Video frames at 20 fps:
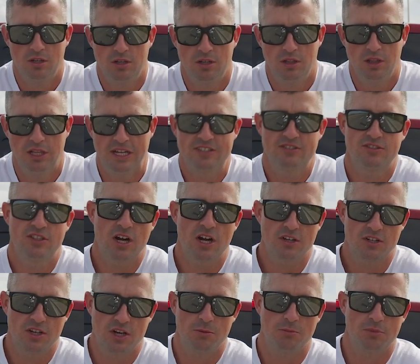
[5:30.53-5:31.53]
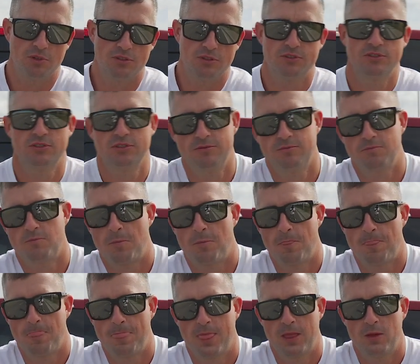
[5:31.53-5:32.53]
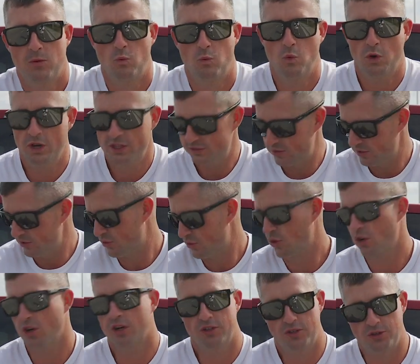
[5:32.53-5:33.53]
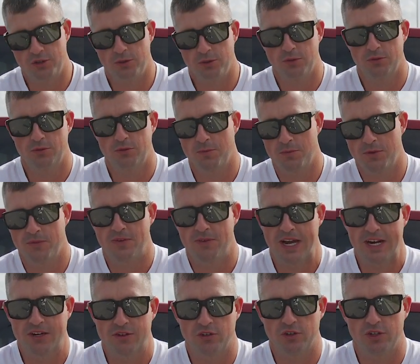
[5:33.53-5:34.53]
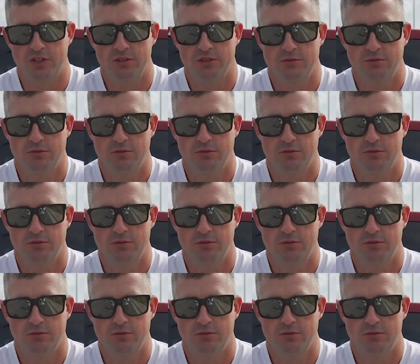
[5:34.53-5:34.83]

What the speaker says: let's talk numbers. What does this truck do from the factory?